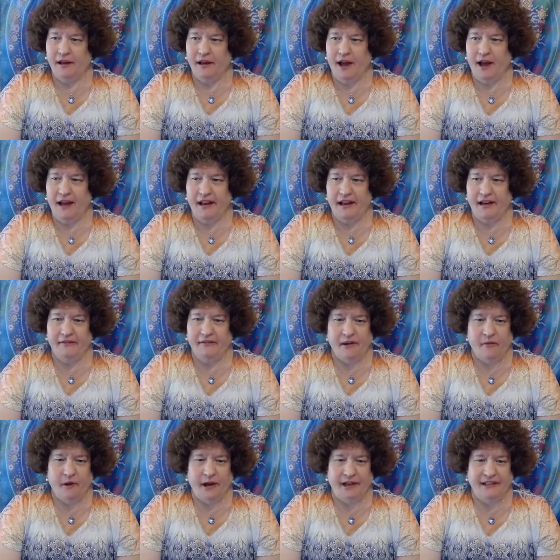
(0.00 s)
Hi
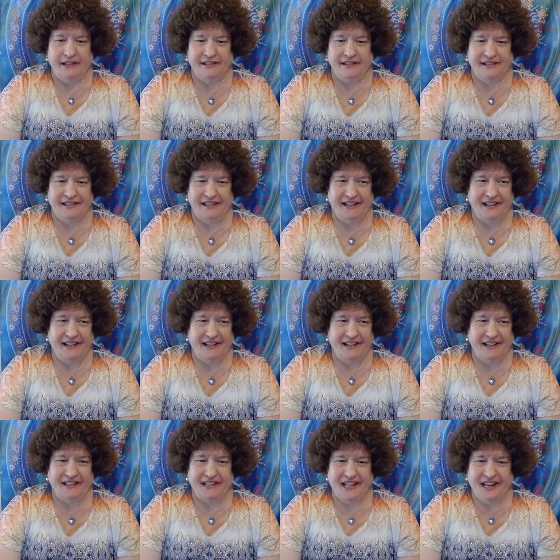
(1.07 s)
everyone,
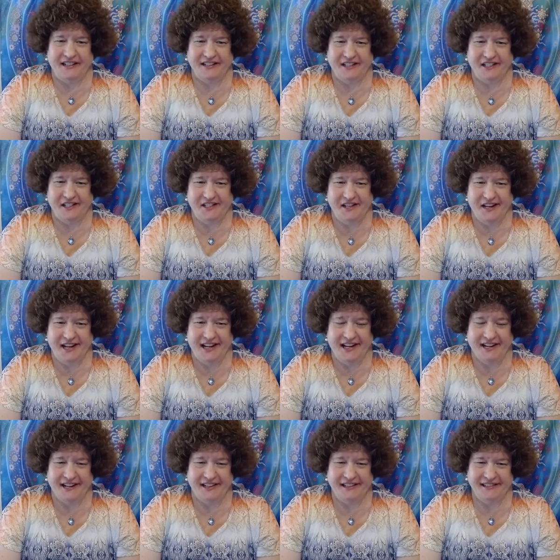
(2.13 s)
it's Gail Cerna
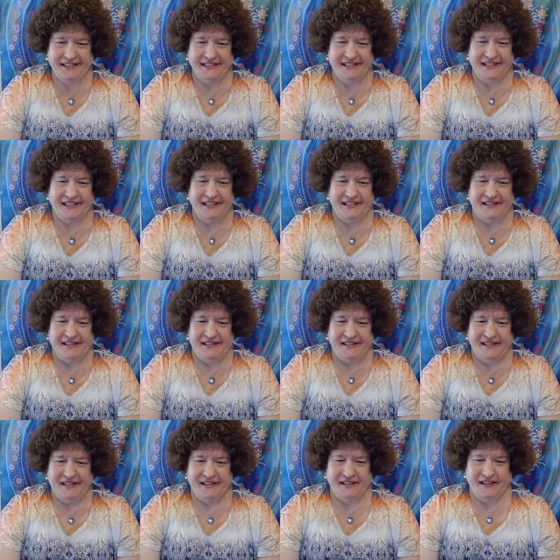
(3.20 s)
here,
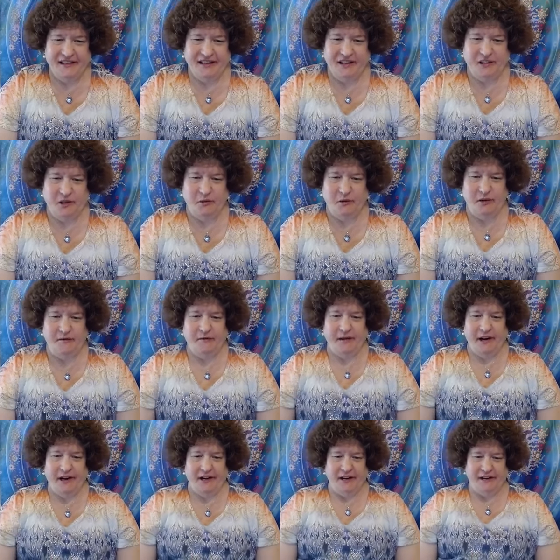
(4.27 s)
intuitive
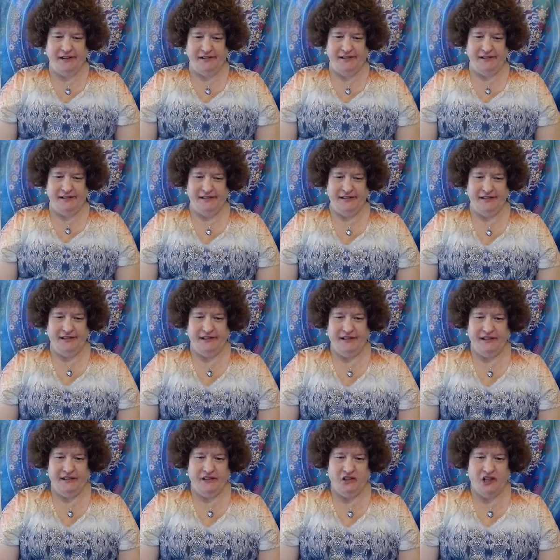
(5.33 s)
reader,
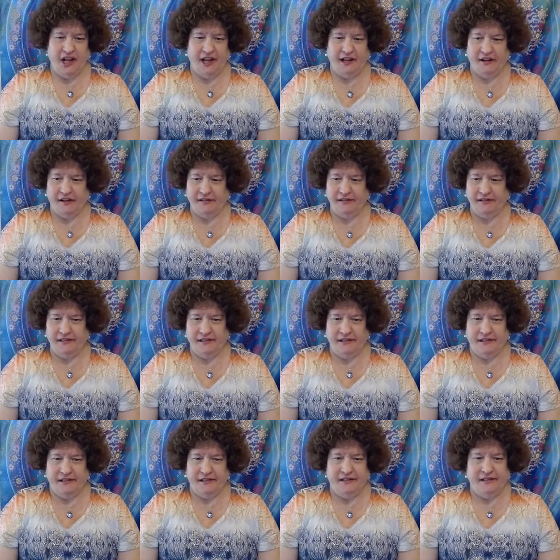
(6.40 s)
channel,
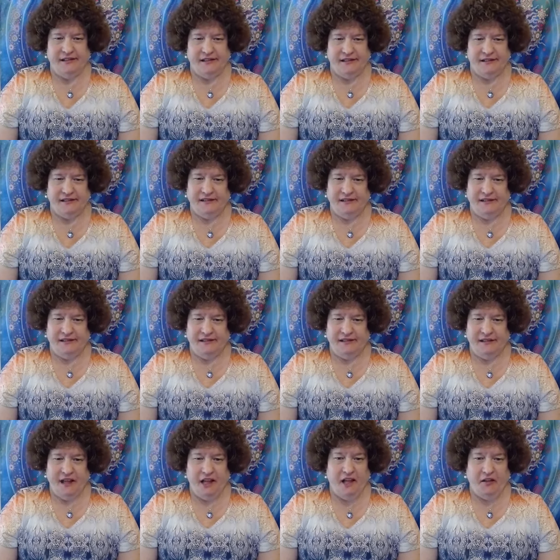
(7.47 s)

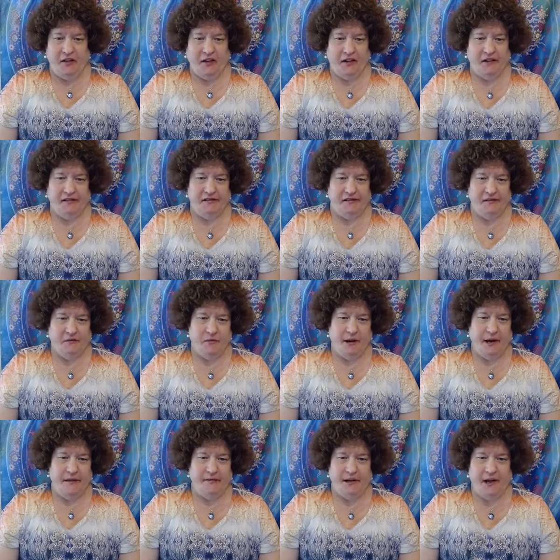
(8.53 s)
healer,
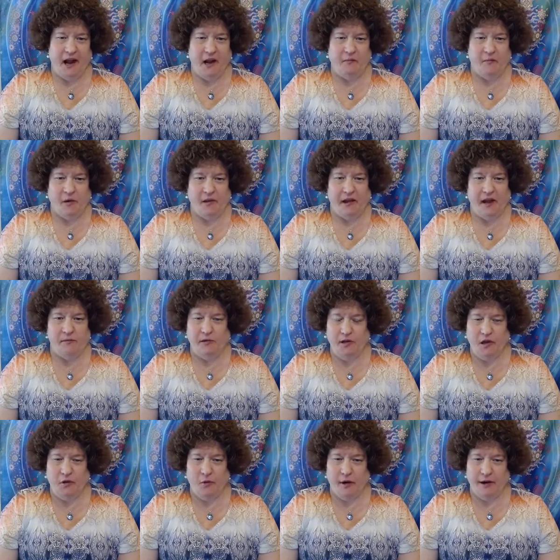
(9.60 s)
whatever name or label
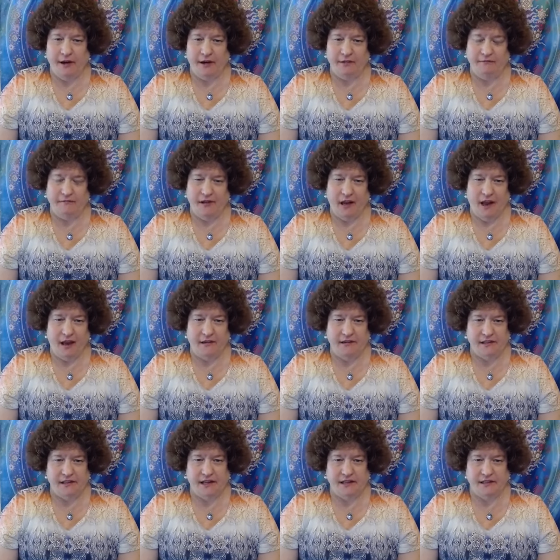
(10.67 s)
you want to
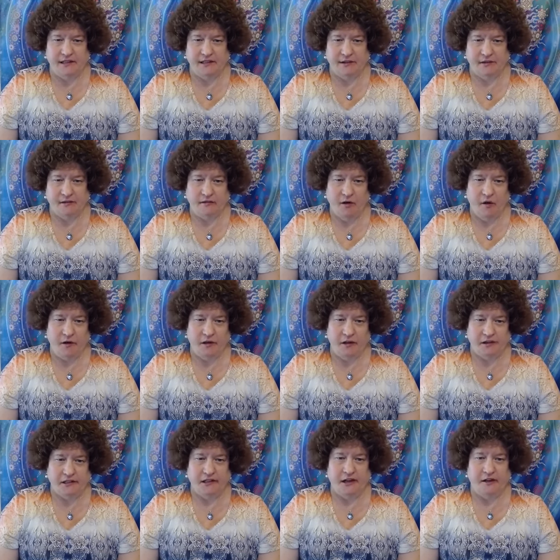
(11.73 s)
access or call
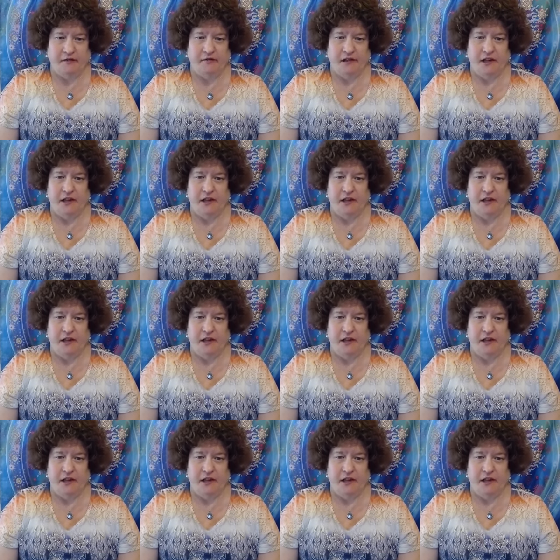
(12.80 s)
yourself.